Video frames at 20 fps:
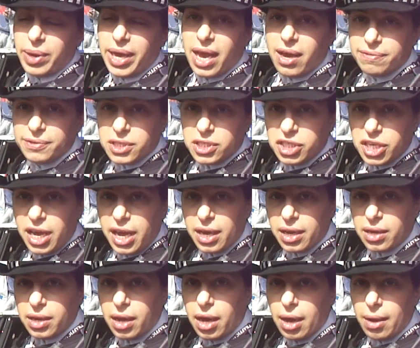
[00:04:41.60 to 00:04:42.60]
We have to check
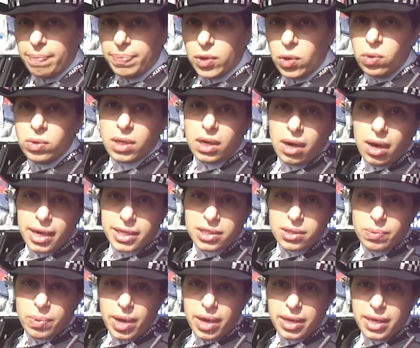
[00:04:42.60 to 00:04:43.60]
all the lights
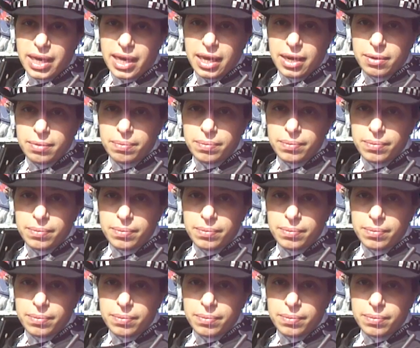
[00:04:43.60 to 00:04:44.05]
are working.